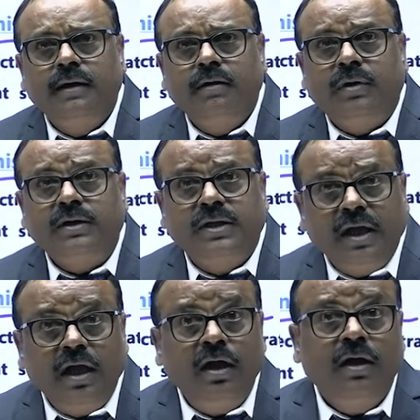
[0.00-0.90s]
But
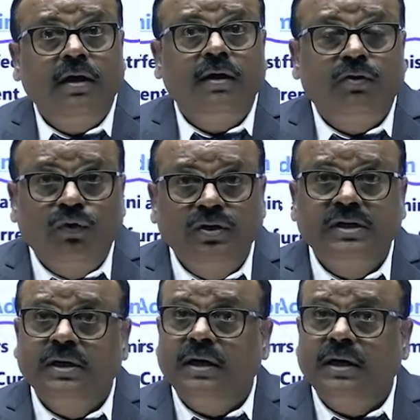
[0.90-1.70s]
they would